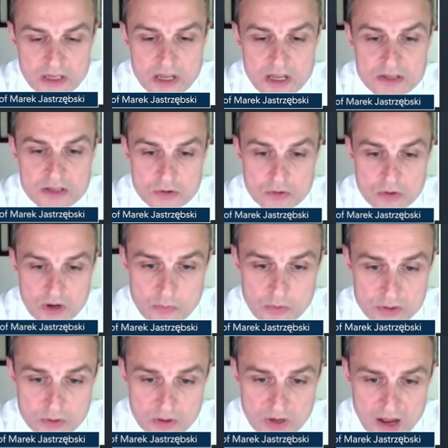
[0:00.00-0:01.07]
So you, you
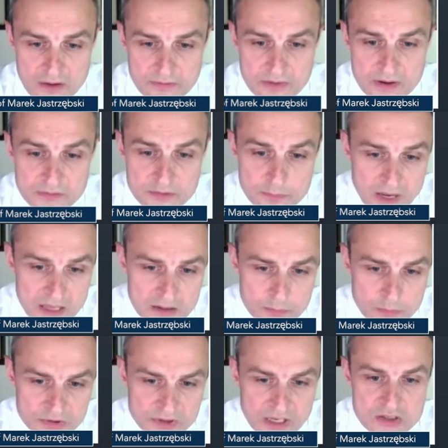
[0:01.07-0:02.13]
have left bundle
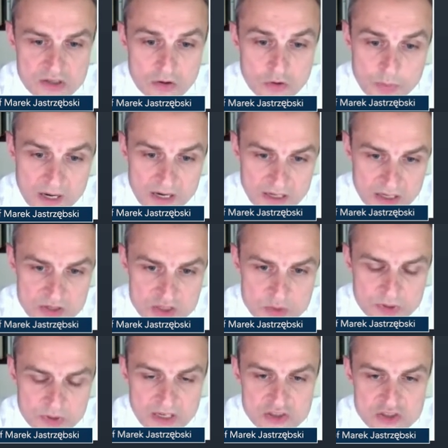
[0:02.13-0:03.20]
potential or Purkinje
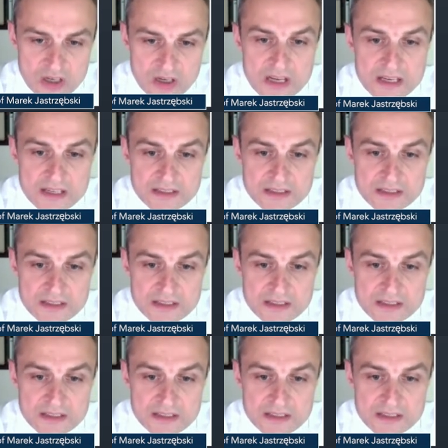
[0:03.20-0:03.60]
potential,